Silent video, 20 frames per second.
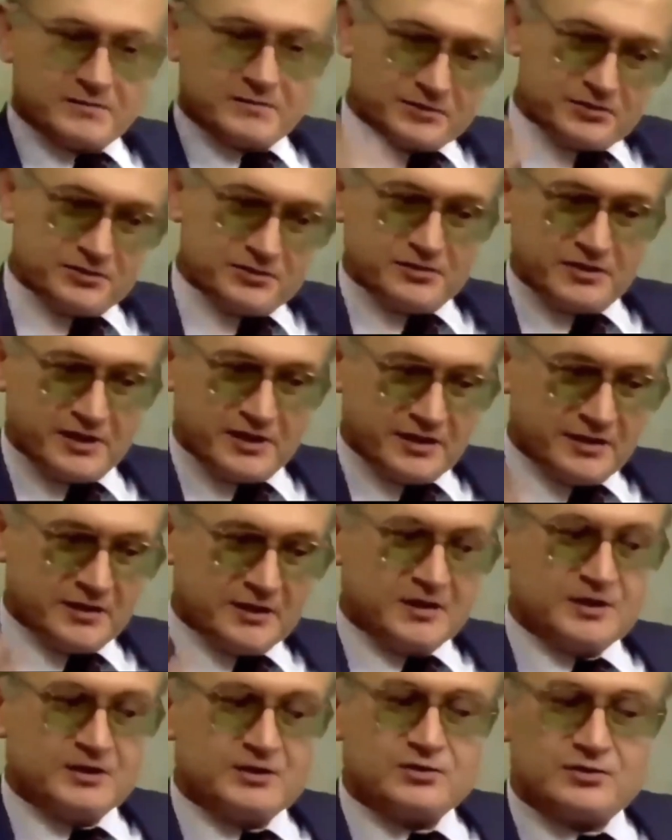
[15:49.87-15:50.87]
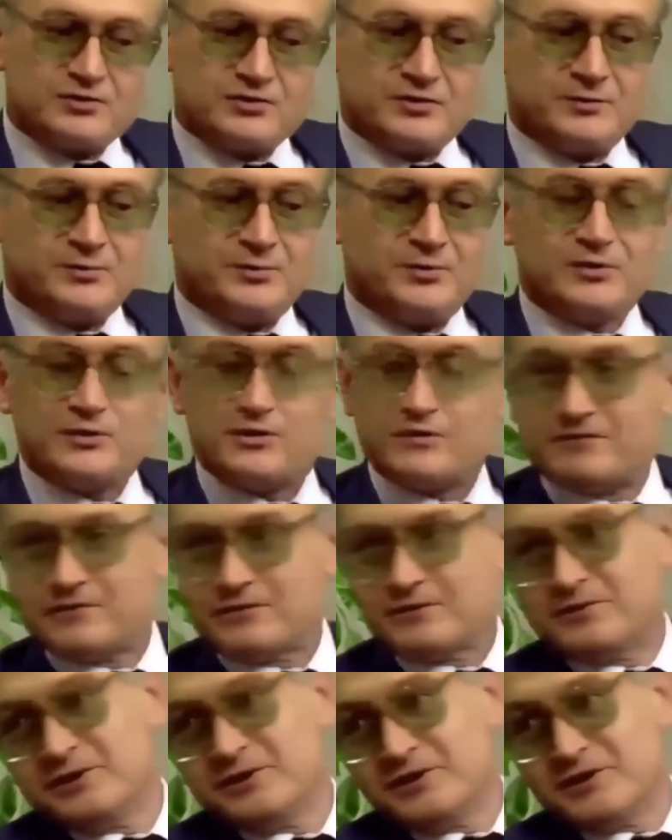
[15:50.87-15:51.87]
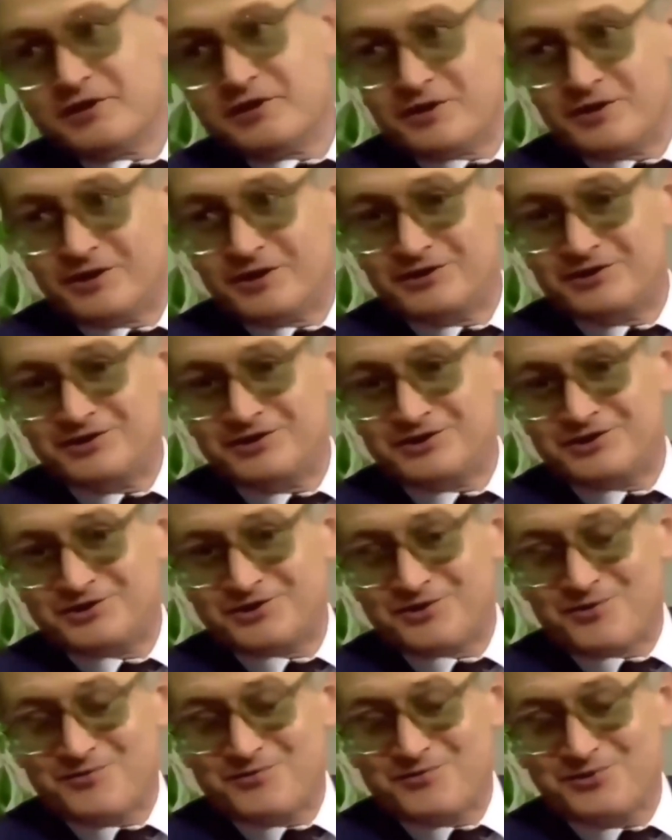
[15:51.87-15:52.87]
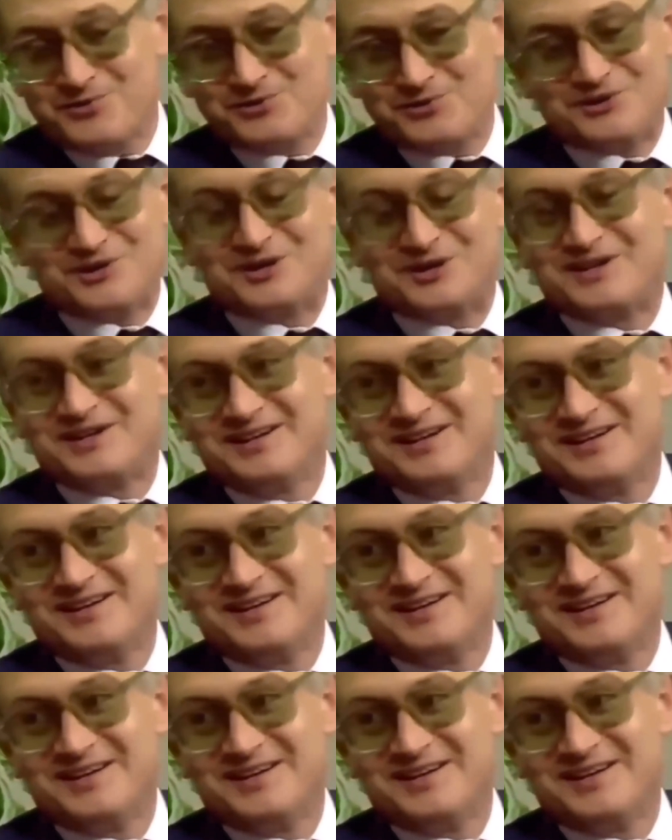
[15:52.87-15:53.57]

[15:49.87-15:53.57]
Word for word: uh, uh, to the beautiful uh, disco music.